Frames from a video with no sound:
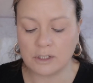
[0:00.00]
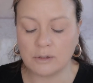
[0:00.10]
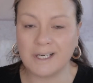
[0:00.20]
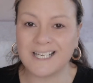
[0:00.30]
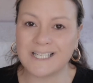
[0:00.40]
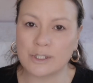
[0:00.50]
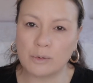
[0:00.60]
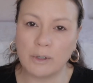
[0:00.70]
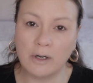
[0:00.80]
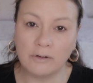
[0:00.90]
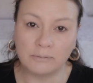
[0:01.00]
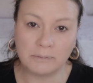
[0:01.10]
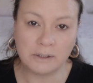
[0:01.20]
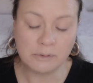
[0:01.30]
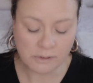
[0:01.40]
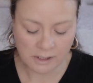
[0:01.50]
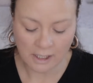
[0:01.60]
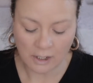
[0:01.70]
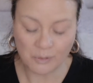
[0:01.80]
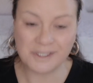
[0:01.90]
You only get 12 mils,
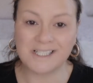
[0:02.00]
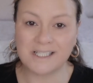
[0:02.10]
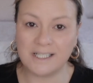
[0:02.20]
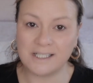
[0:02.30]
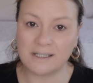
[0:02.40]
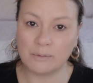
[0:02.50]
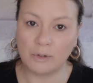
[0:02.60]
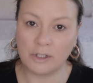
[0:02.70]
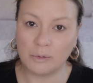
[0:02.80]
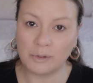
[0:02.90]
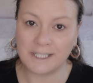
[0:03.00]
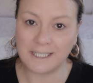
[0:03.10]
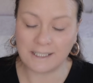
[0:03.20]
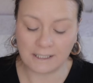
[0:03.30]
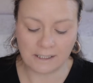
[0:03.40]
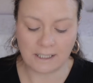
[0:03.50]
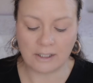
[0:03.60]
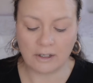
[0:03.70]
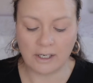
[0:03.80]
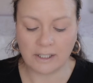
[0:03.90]
which is less than what you would get in an
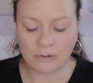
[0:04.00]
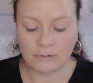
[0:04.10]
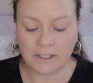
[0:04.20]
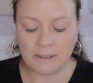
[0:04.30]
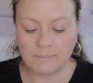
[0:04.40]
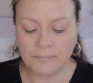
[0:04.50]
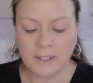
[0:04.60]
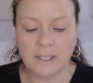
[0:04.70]
eye cream.